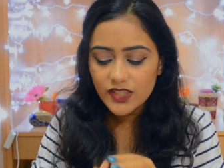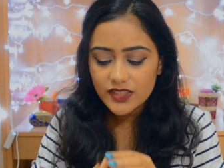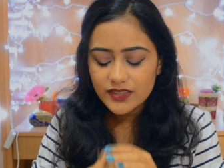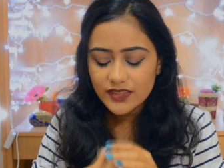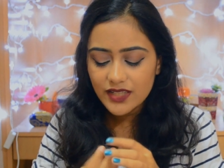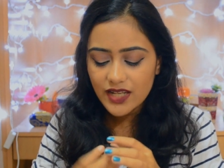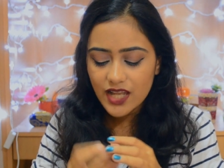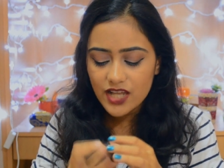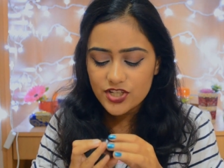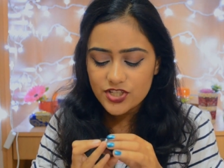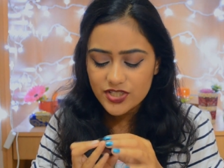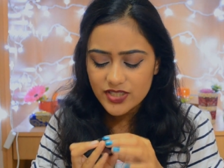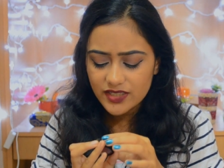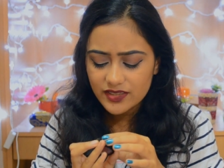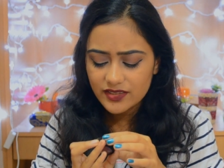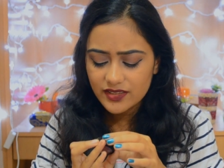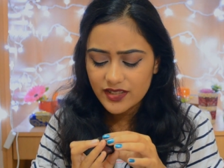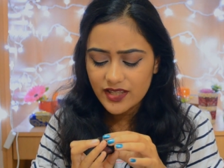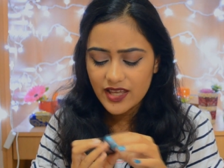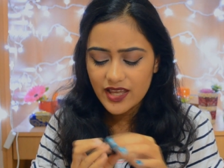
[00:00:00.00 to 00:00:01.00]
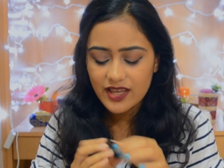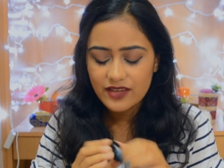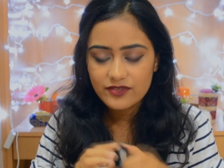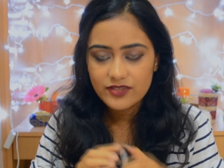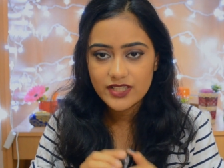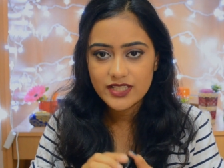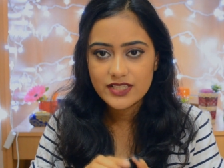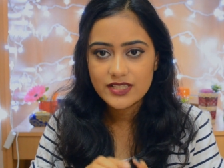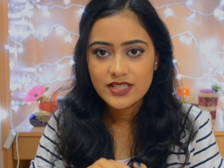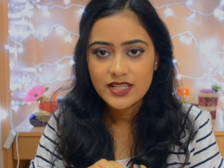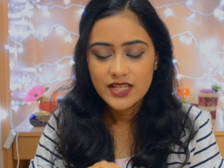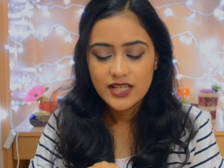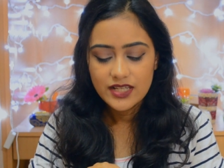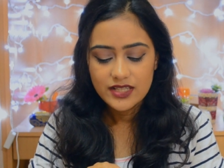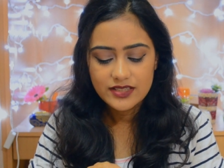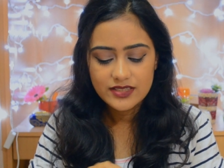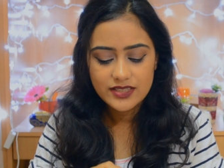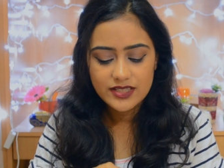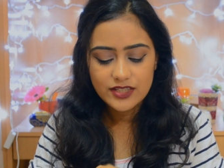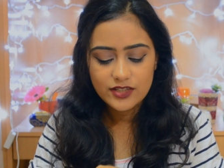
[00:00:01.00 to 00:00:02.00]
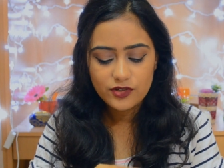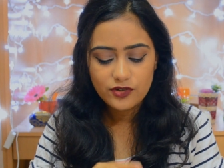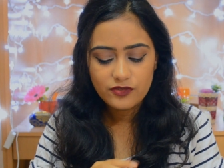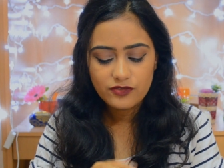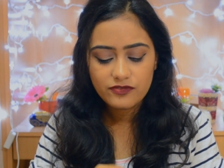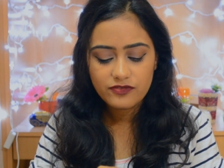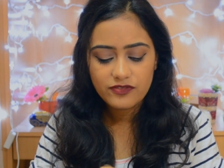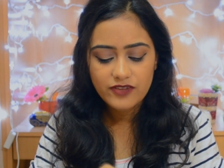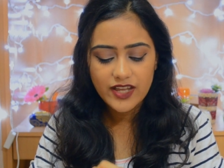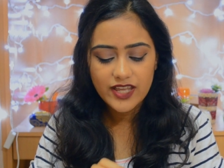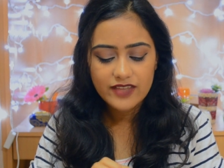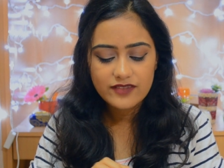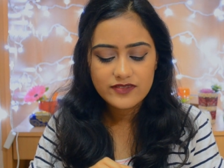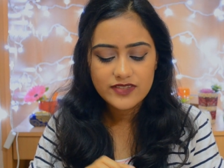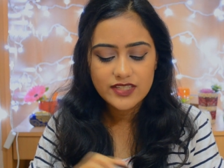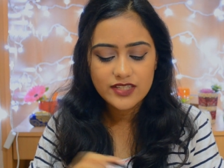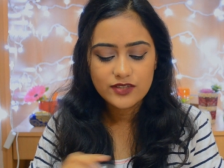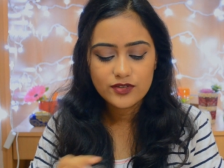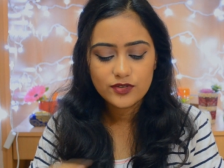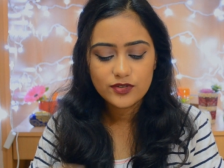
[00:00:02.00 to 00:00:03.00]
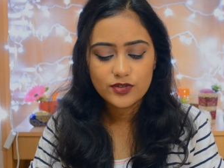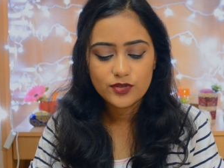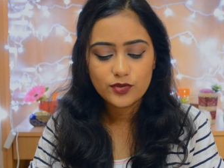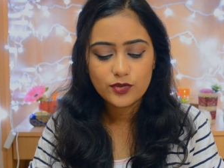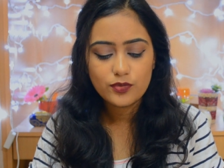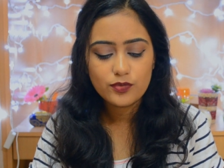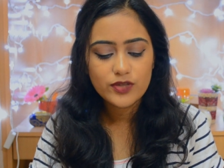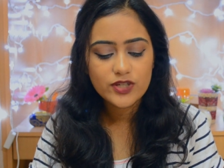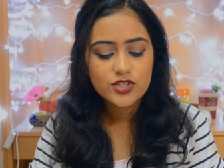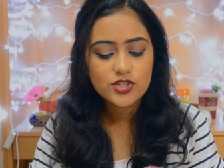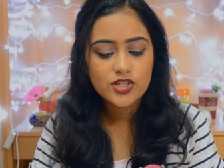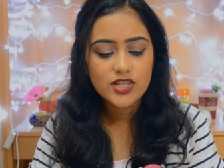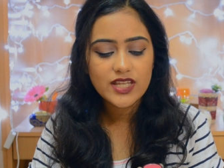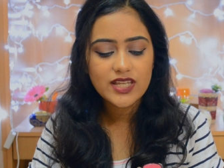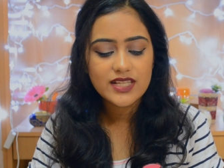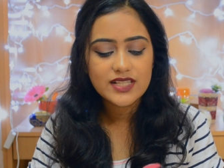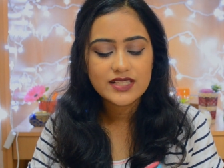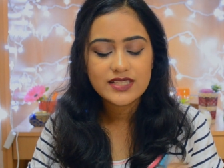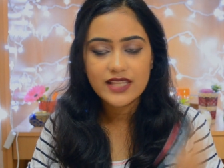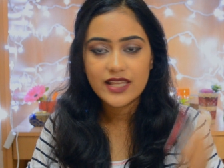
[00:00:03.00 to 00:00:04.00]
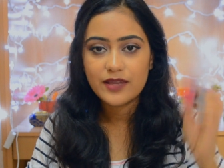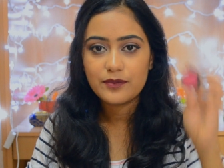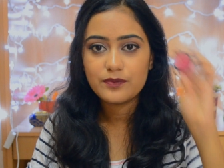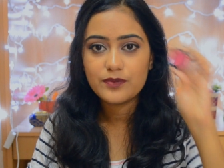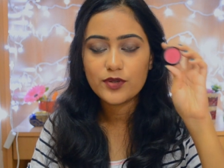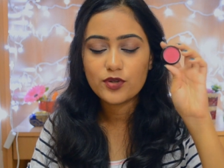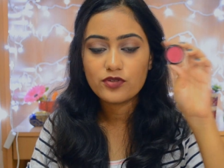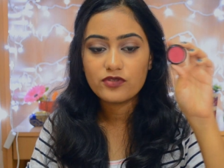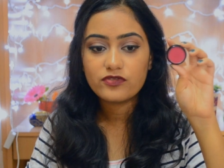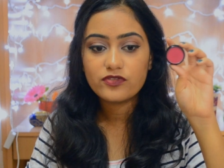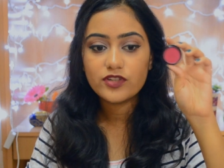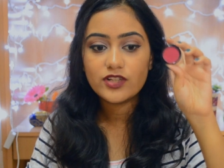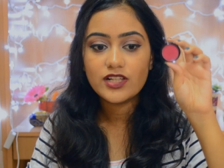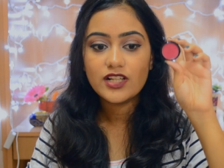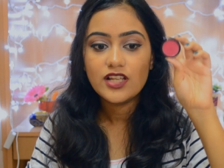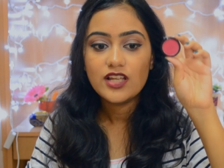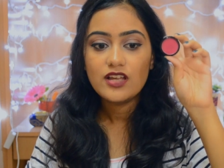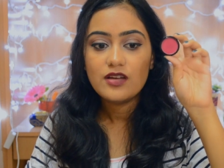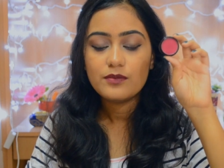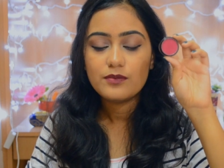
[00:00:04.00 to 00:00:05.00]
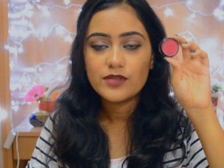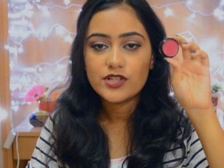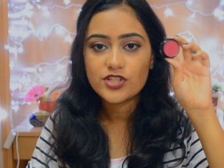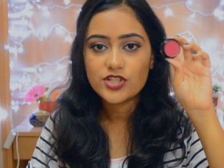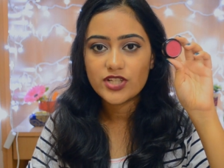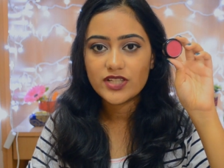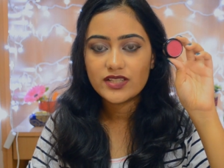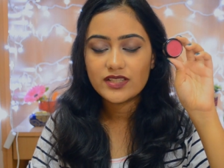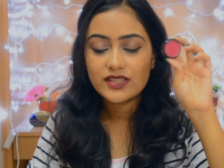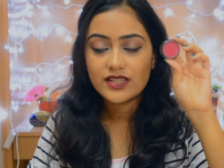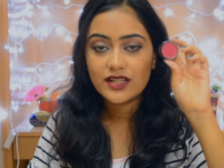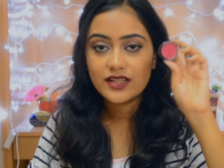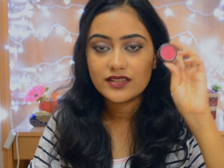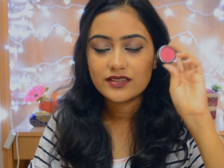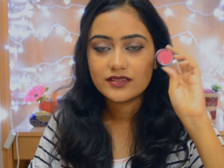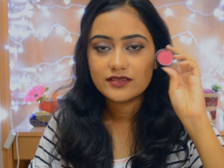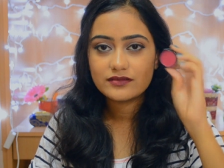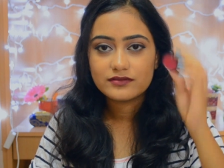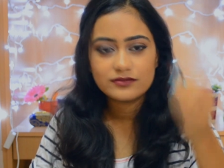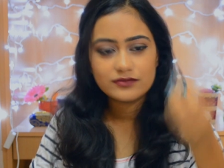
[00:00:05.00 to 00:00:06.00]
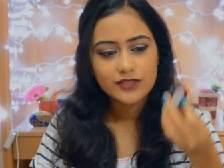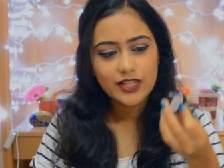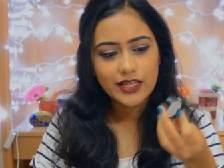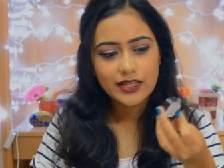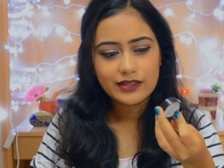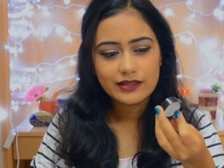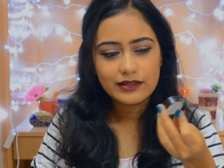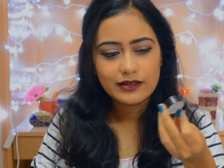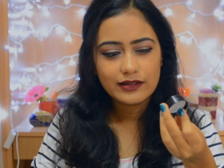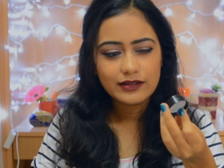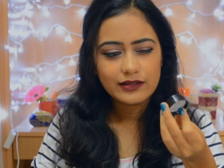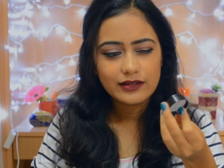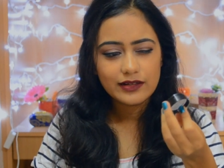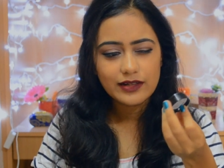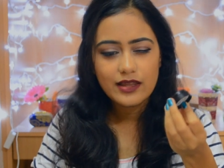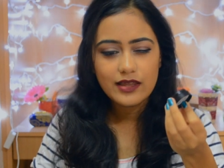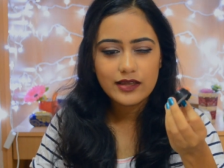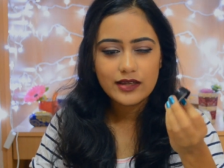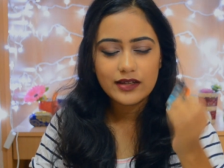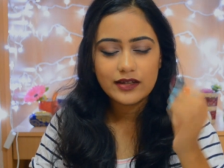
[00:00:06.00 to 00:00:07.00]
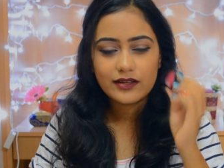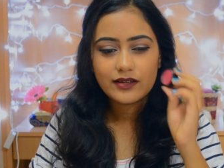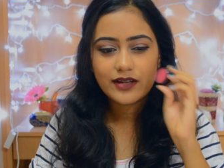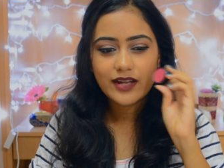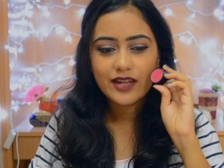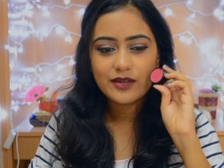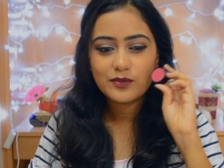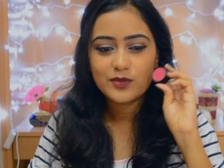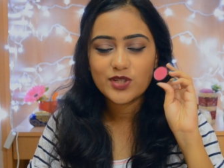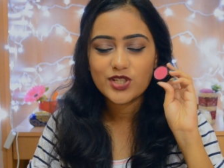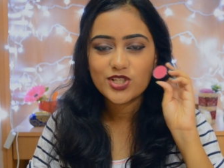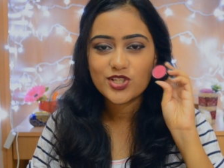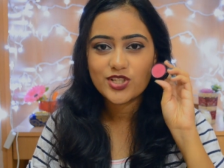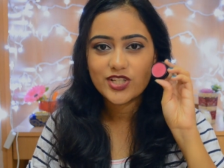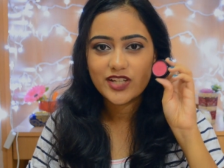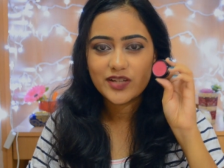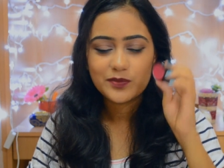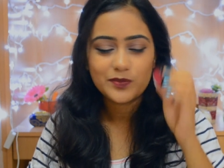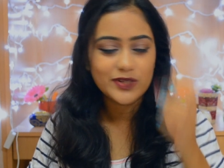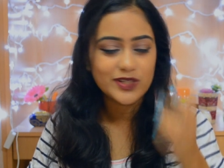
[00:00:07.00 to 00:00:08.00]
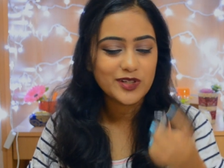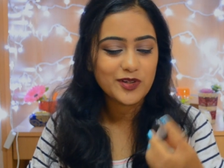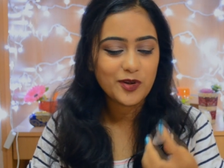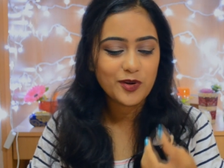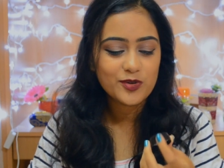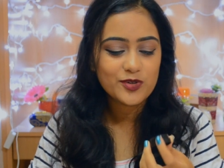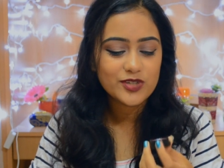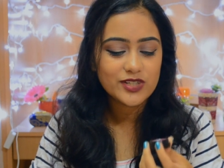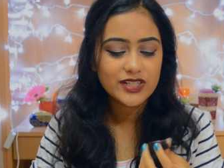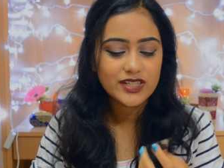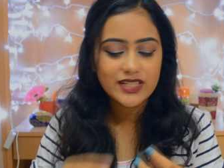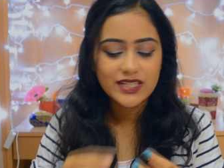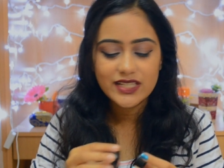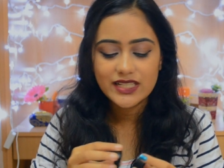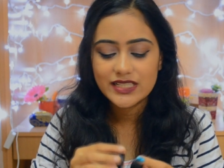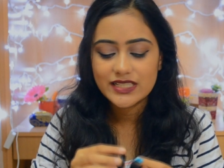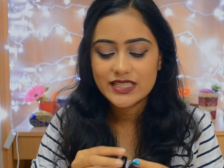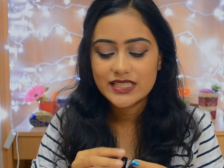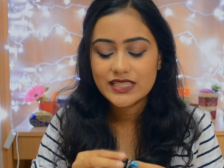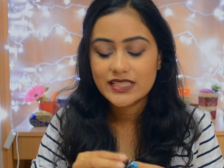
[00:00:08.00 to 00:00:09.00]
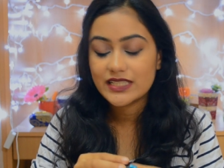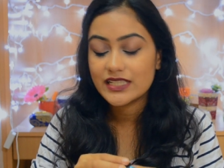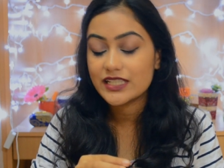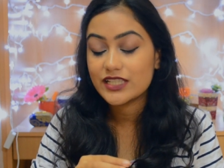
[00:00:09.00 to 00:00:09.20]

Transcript: the last shade that I have is 0502 which is a beautiful magenta like like a cranberry shade but not really it's